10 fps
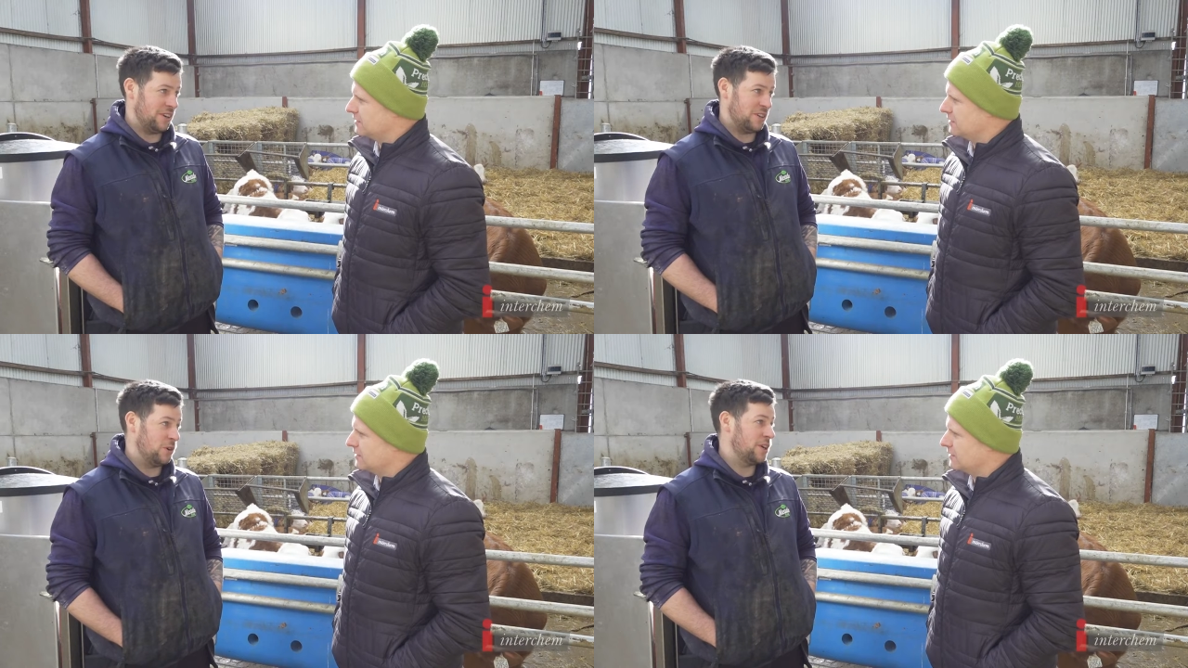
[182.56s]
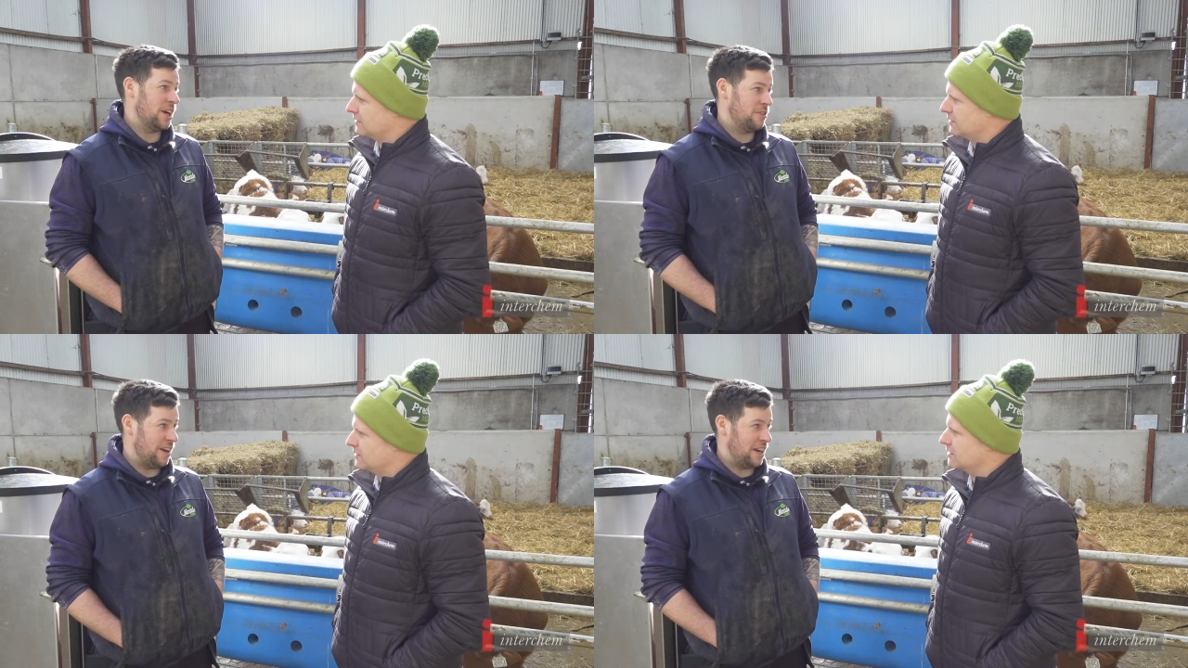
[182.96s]
Speaker 1: and
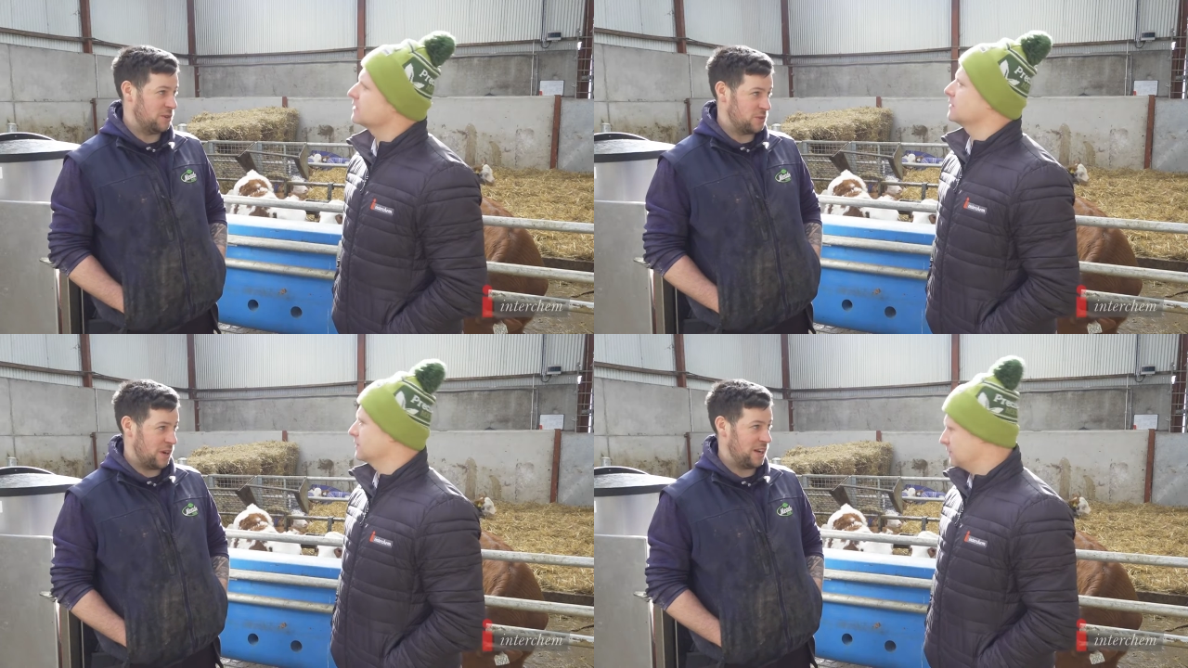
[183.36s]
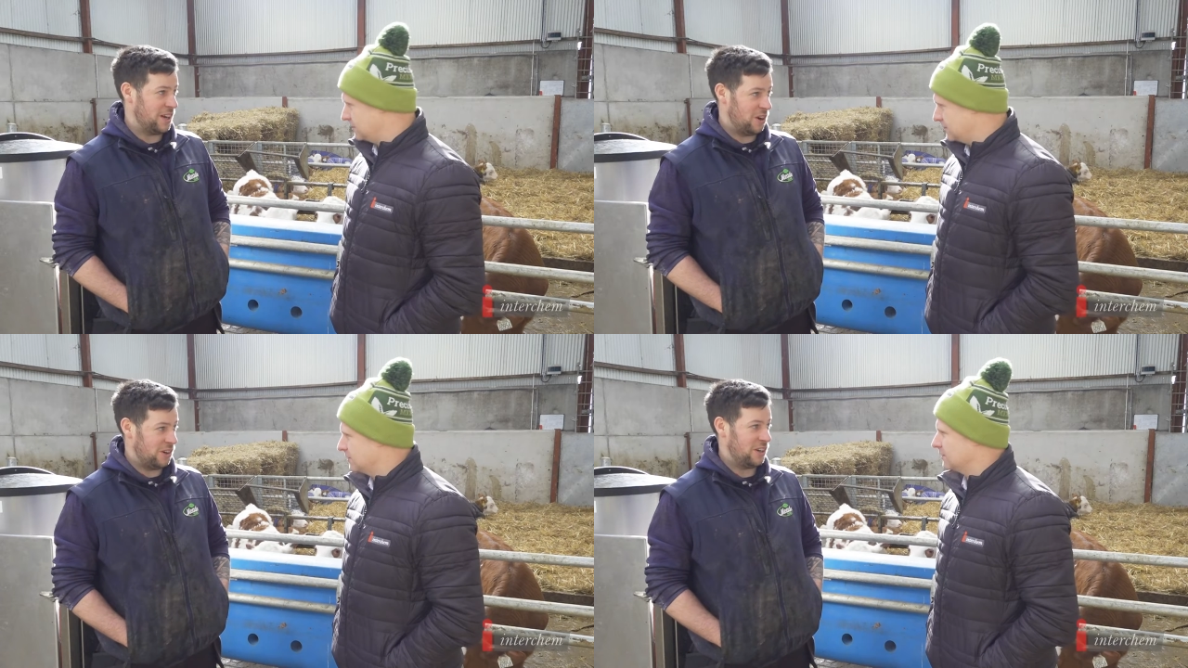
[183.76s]
cull care value as
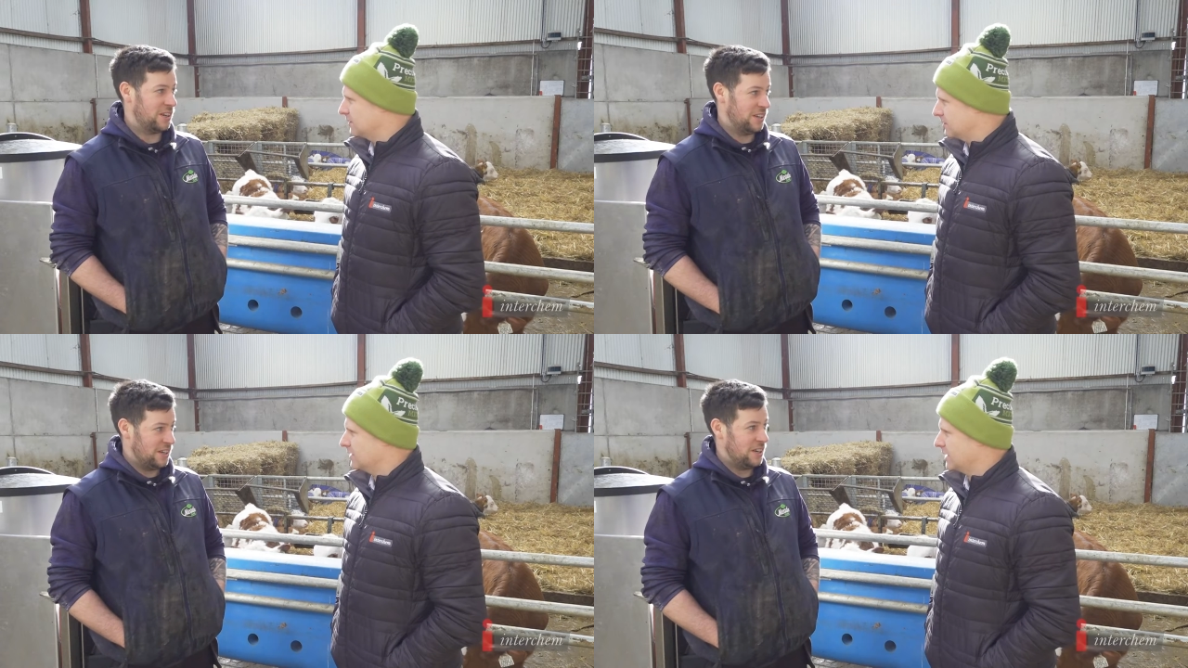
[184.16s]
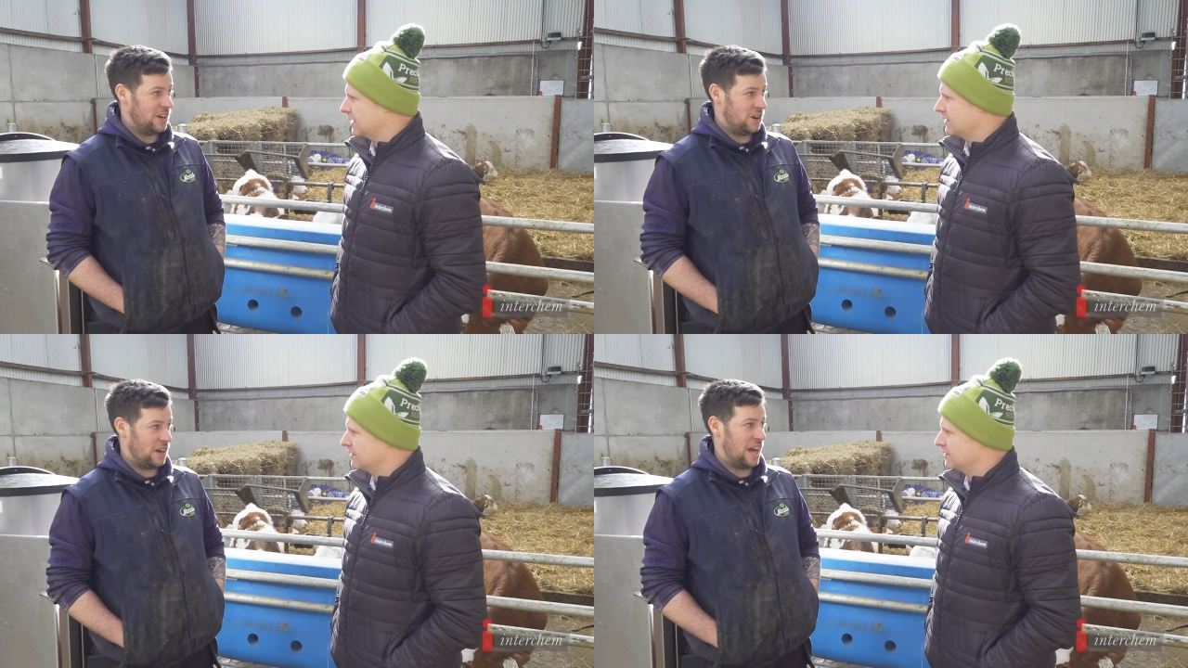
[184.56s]
well, all
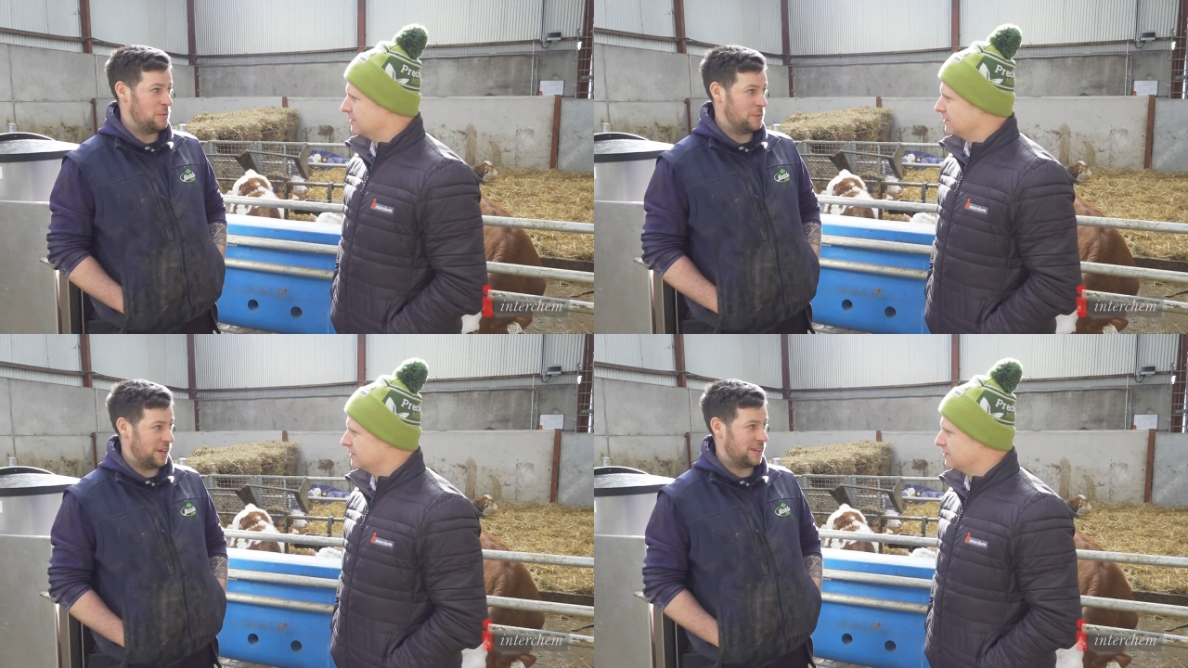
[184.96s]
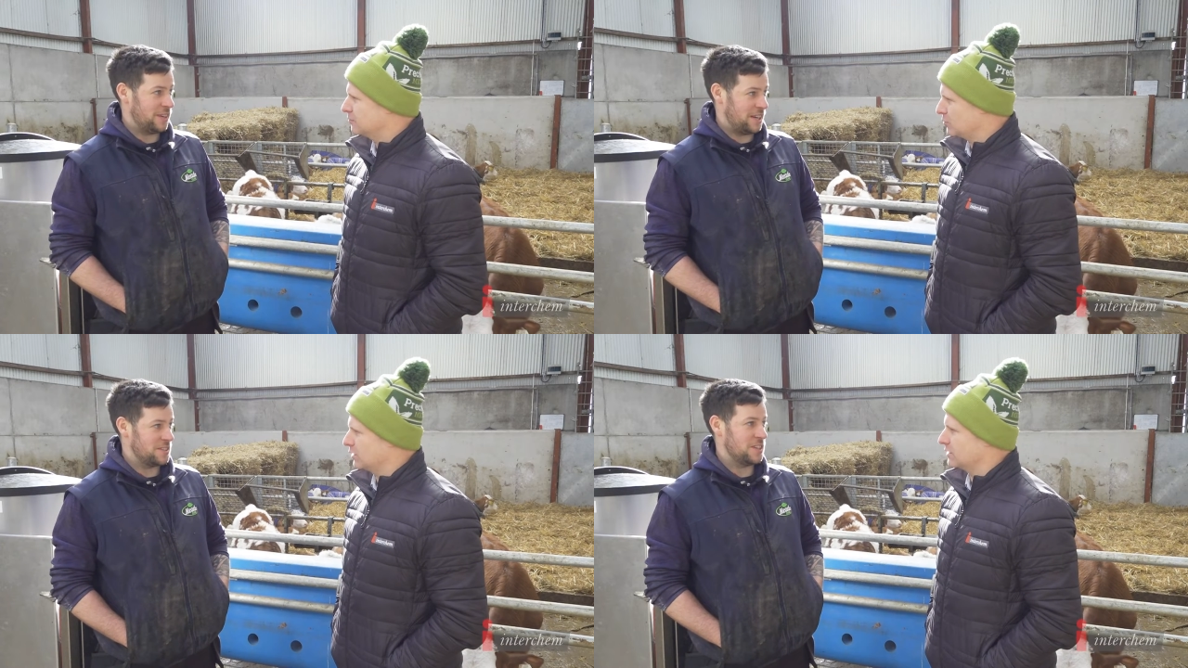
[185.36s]
yeah. I'll help
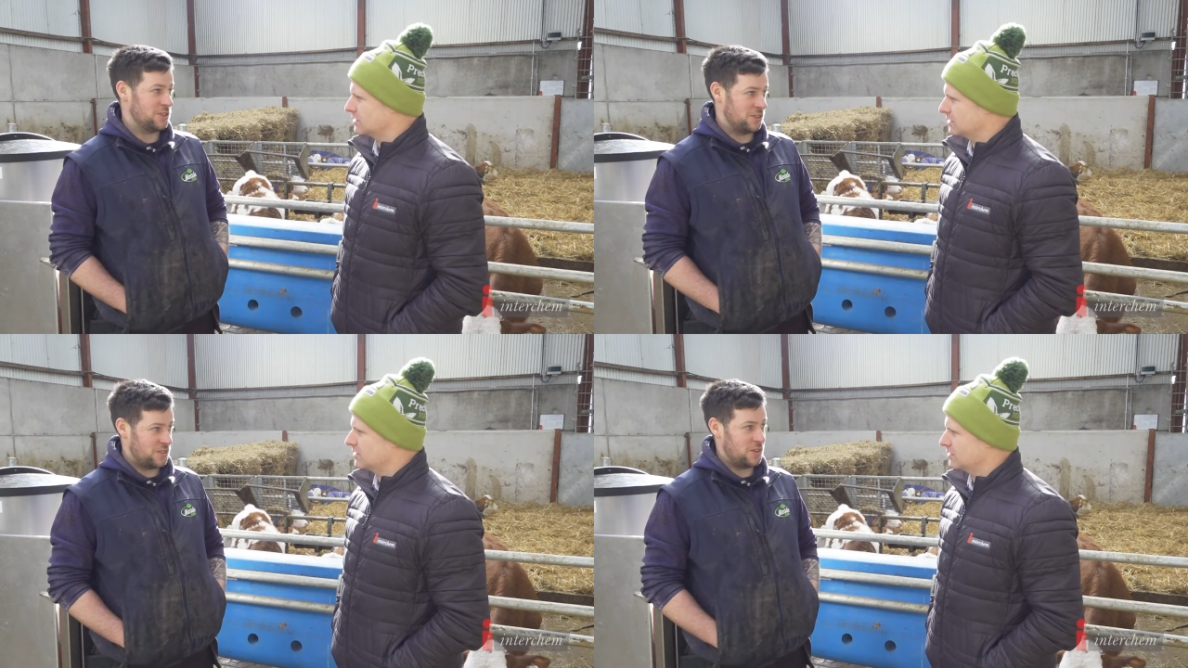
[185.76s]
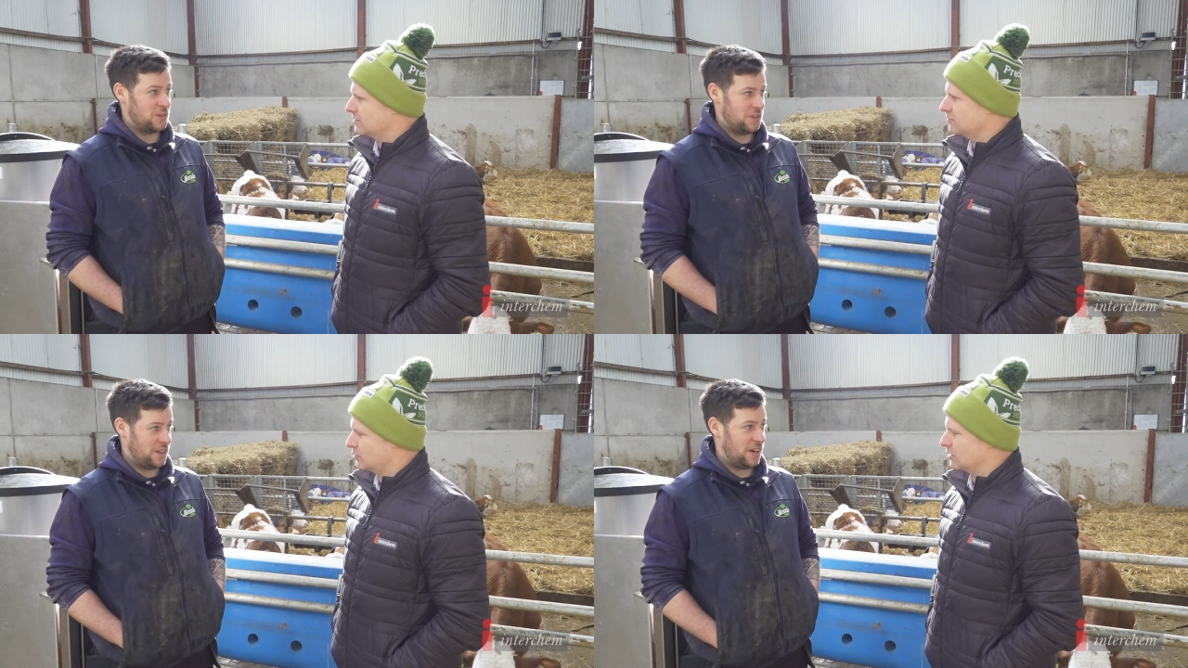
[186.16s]
like with that Brilliant. decision.
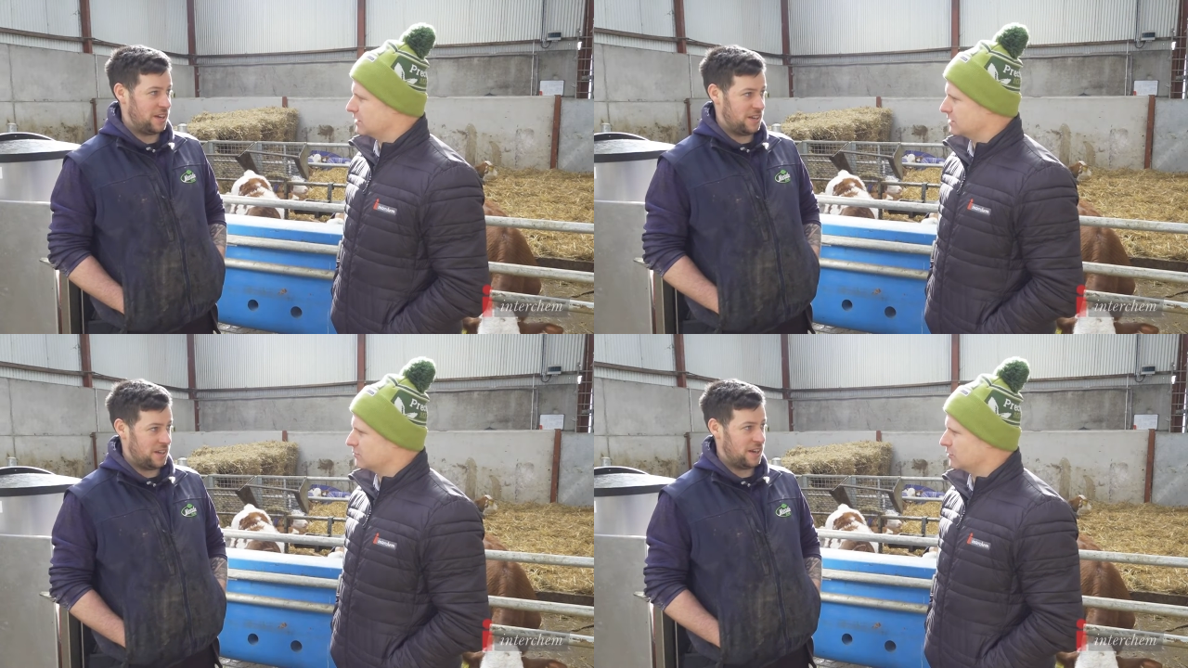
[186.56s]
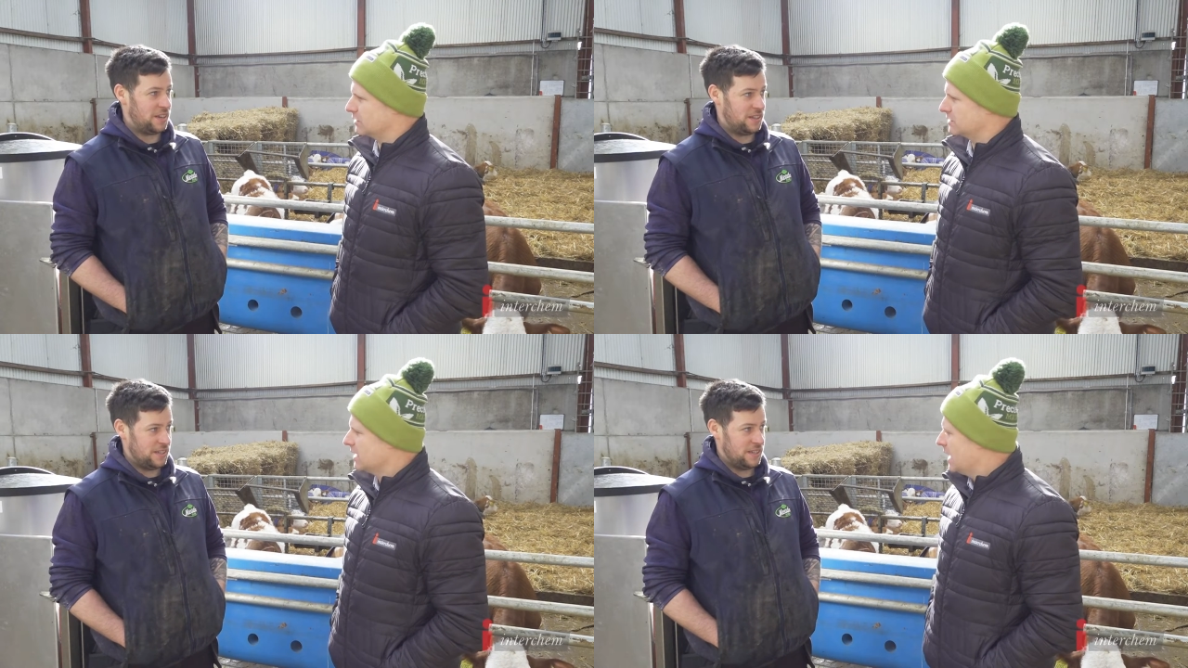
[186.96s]
So yeah, Brilliant.
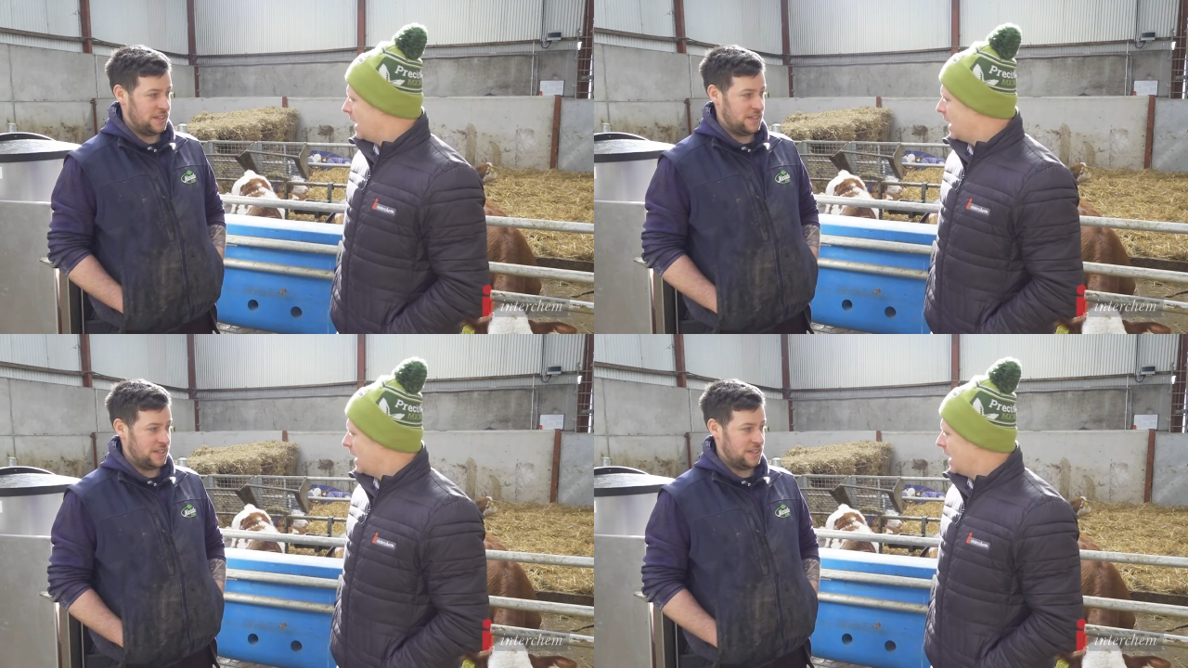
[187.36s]
yeah. Brilliant.